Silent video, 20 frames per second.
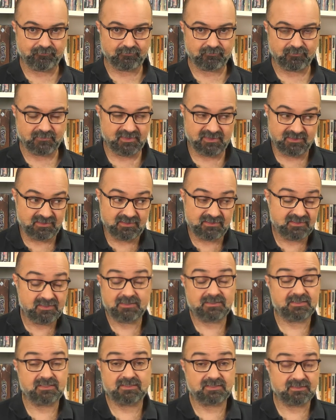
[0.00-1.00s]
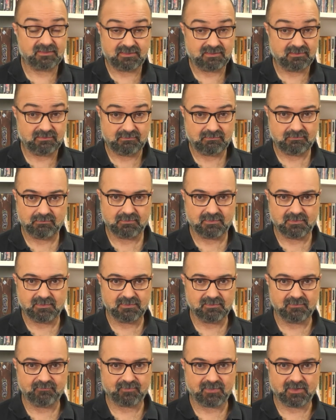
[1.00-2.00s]
It, it just isn't.
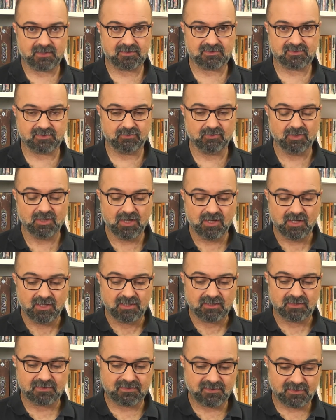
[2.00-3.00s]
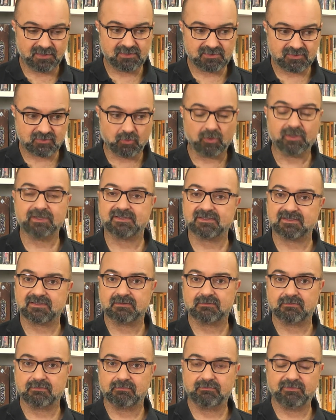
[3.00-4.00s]
So think twice
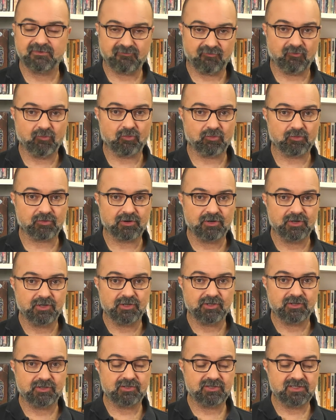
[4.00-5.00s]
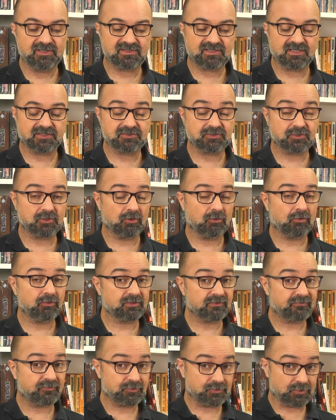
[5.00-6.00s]
before you decide to go on the
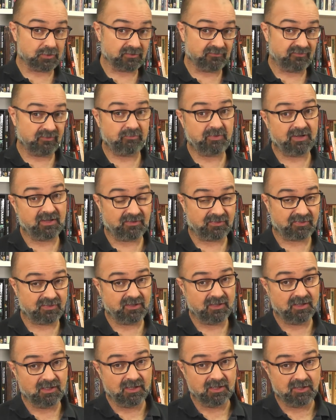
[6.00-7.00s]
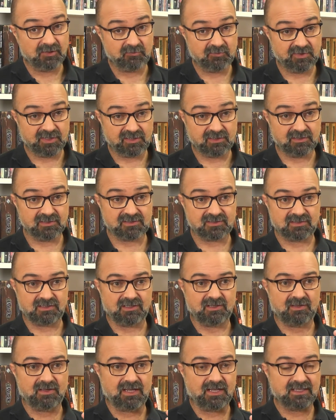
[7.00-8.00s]
photography path, because
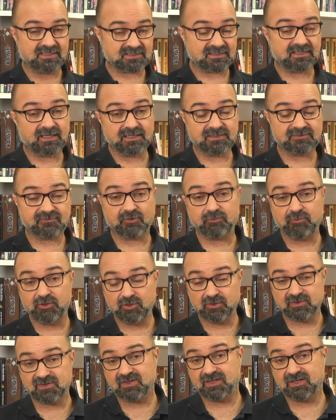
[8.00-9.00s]
aside from using